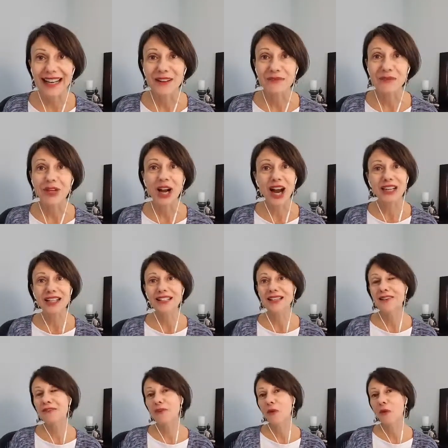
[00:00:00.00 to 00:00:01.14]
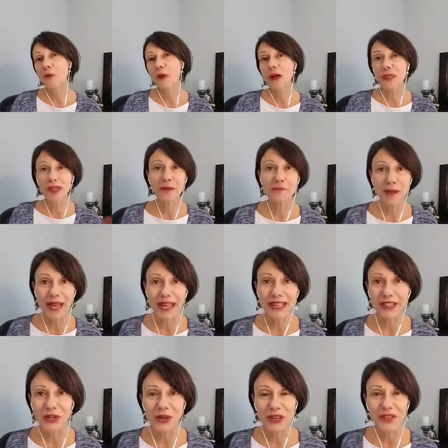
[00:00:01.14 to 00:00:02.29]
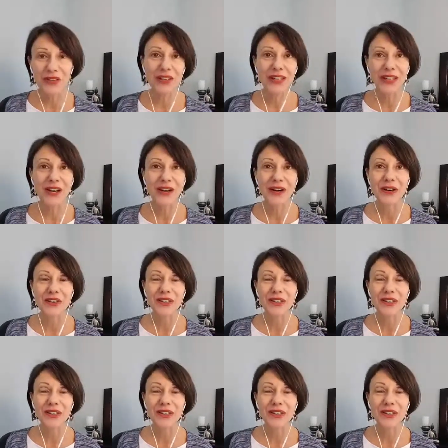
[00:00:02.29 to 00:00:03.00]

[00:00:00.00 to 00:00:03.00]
regardless of what they paid during the year.